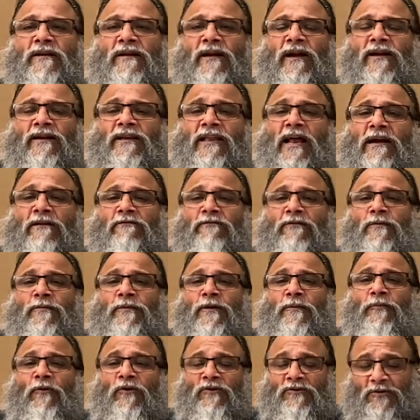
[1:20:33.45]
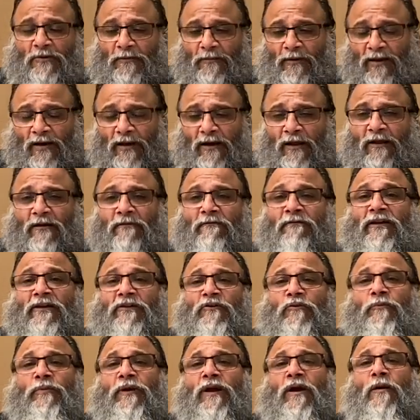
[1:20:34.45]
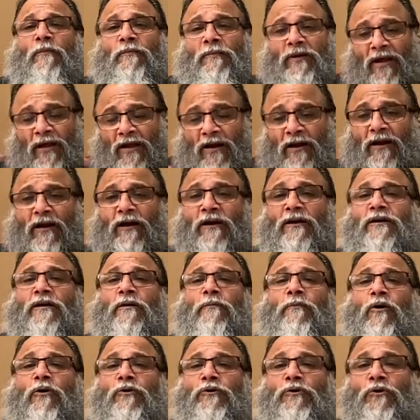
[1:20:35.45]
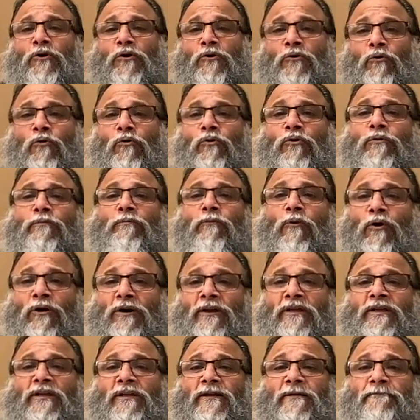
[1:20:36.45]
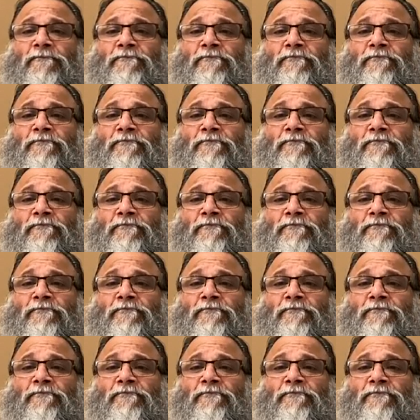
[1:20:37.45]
And that will be possible when you become alert about your own body,